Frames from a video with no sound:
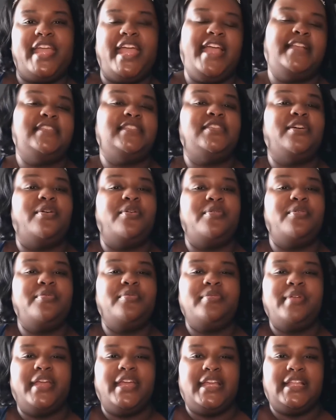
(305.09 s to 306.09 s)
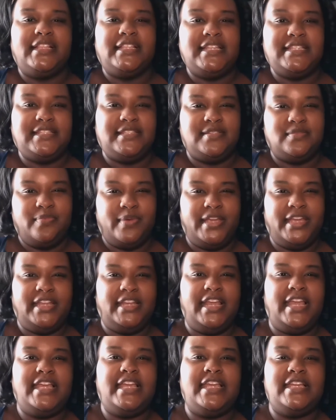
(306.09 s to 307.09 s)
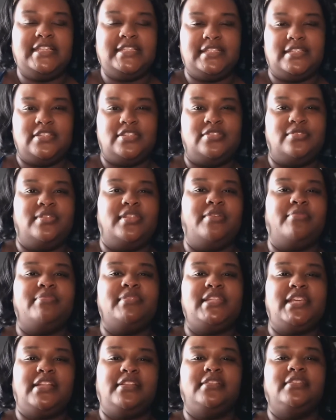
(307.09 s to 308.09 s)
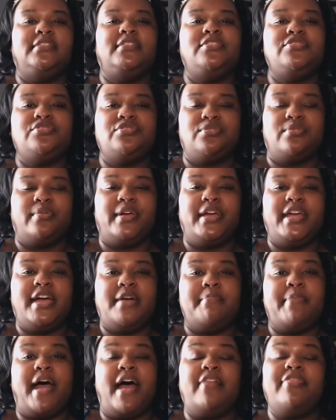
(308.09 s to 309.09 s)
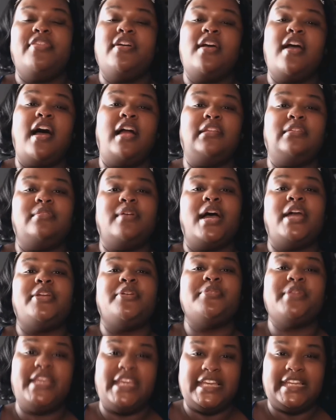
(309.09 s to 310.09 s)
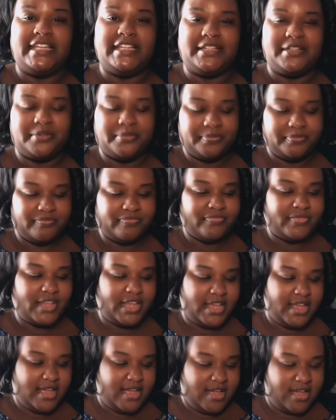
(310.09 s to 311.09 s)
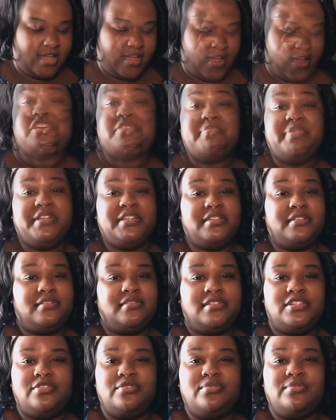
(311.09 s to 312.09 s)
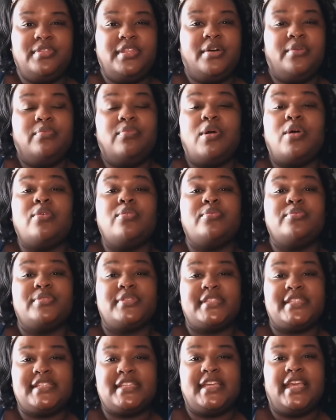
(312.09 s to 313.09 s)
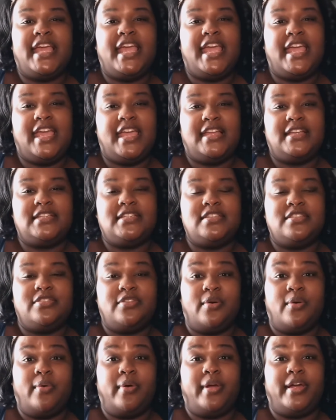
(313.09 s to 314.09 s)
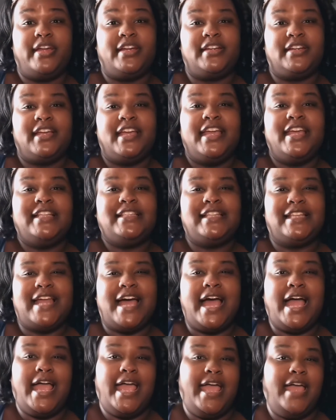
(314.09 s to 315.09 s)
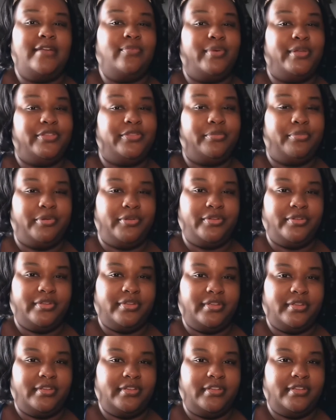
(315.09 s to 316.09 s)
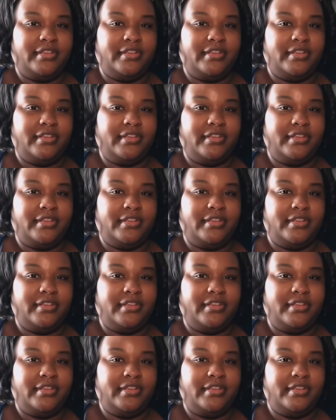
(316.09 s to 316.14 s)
And so this is when it gets into them telling the story about the Colorado kid. I'm gonna just jump into the Rose and Thorn that I had with the book.